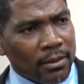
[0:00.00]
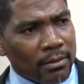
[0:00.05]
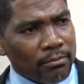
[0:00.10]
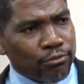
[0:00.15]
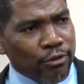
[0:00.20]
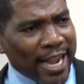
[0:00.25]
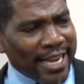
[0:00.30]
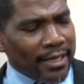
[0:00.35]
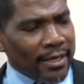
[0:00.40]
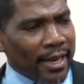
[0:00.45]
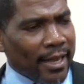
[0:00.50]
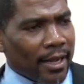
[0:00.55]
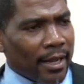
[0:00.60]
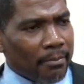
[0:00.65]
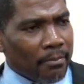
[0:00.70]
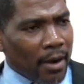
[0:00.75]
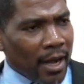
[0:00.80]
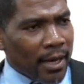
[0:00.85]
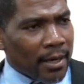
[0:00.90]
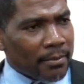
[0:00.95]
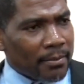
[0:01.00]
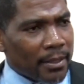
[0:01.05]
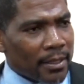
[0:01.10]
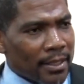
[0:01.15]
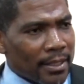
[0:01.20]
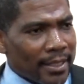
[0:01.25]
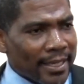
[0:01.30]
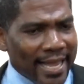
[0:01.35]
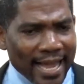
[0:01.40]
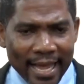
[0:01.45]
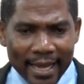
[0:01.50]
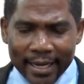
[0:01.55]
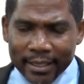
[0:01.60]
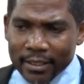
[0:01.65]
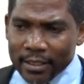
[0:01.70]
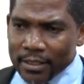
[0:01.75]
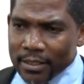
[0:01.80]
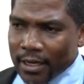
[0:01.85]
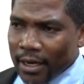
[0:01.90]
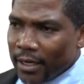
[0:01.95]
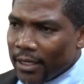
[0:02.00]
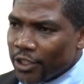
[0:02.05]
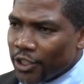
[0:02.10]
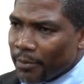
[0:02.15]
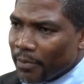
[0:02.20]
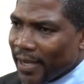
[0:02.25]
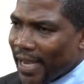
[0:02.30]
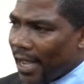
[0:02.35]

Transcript: bright like a bulb, can't get a scholarship,